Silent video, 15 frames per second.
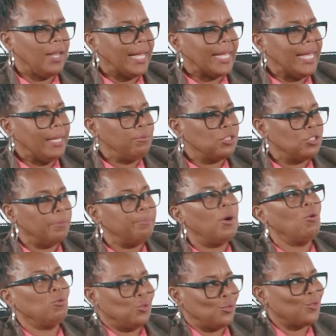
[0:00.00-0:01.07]
like he was
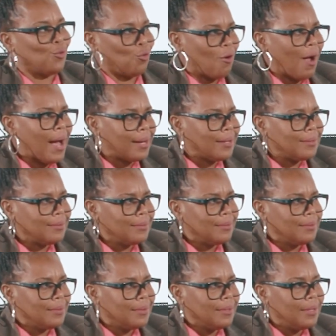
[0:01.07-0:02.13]
supposed to cry.
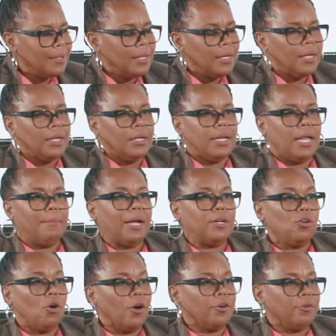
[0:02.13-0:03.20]
Mm -hmm. Now, my
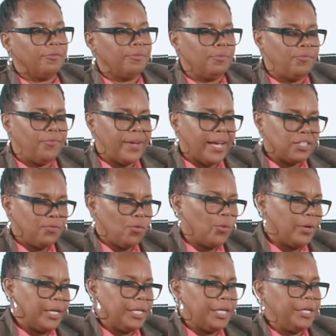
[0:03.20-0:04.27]
daughter, fast
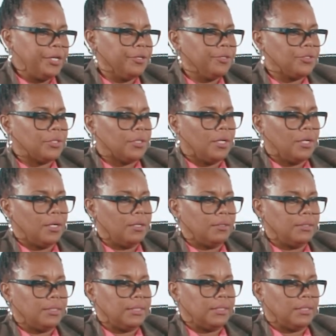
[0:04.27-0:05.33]
forwarding years, uh,
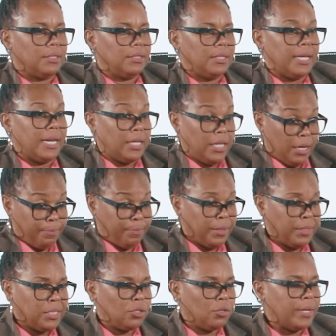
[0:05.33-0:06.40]
up
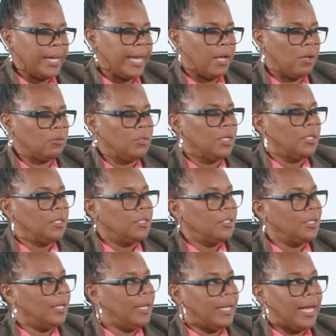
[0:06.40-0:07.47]
until now,
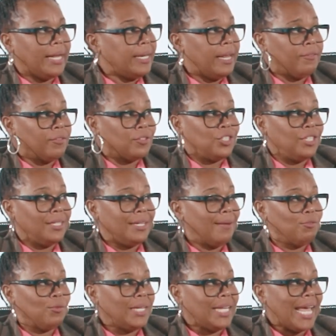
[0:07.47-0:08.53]
I'd never she'd
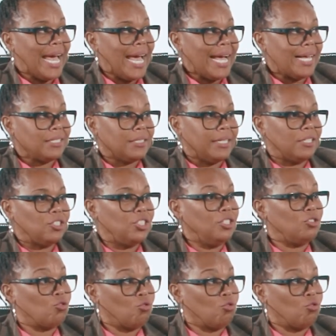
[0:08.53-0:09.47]
never really asked. Now she's